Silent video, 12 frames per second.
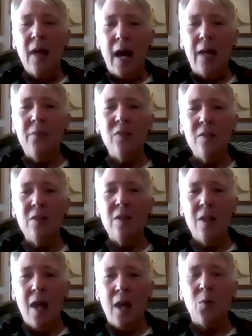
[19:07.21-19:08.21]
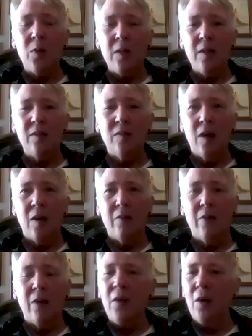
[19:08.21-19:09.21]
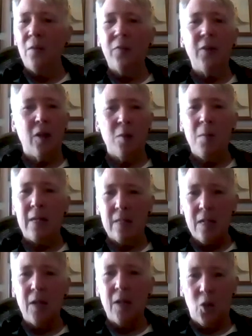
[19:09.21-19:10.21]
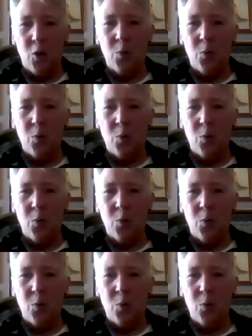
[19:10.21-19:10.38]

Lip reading: I've seen the inequities of healthcare my entire